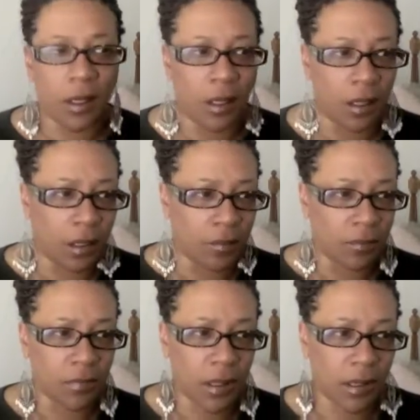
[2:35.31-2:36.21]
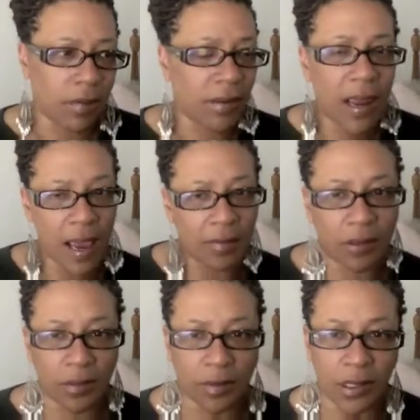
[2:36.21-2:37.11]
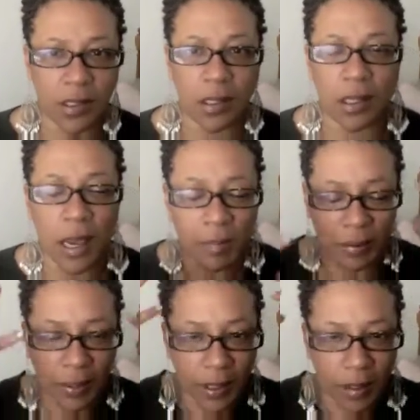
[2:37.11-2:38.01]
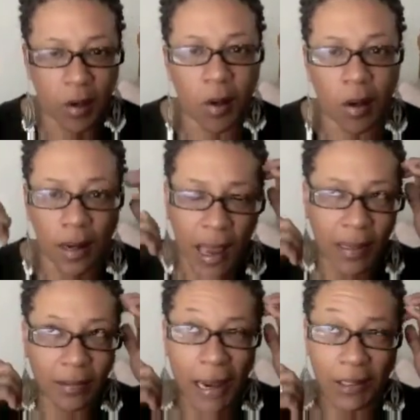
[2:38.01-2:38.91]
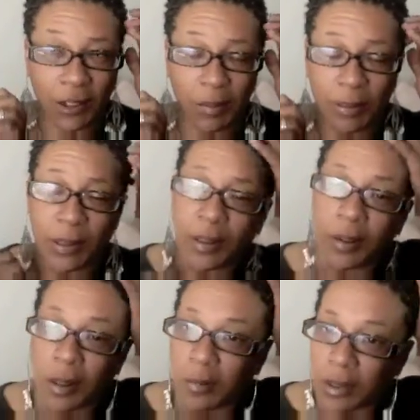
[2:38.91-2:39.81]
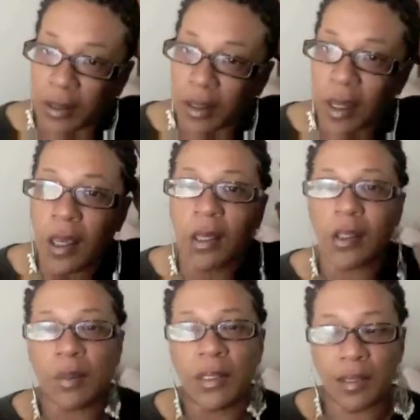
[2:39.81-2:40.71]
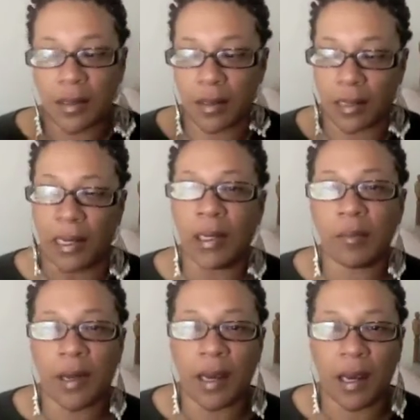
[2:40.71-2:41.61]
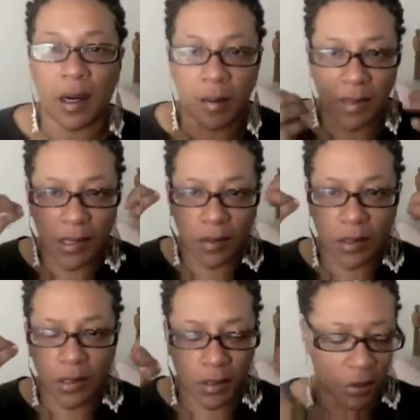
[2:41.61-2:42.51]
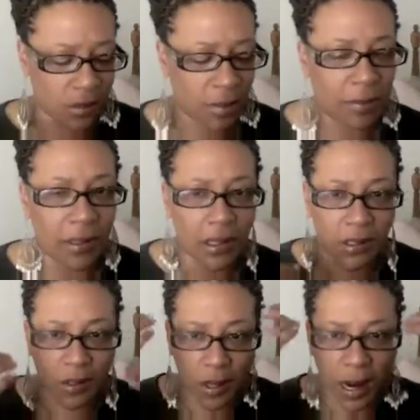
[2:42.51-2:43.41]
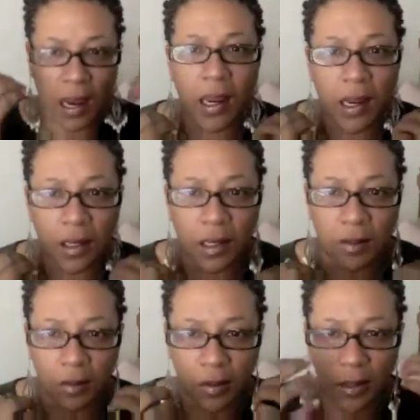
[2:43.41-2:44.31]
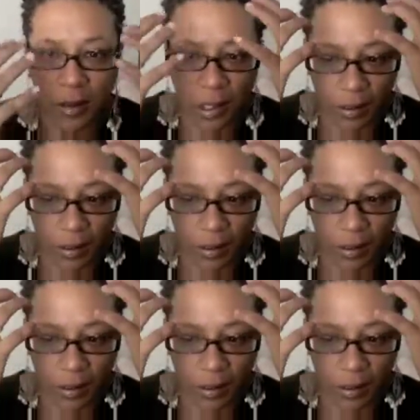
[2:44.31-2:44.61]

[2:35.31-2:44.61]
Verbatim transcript: Um, even after rinsing, I put it on. I actually put it on with twists in my hair. My twists, as soon as I put it in, it started hanging like real low.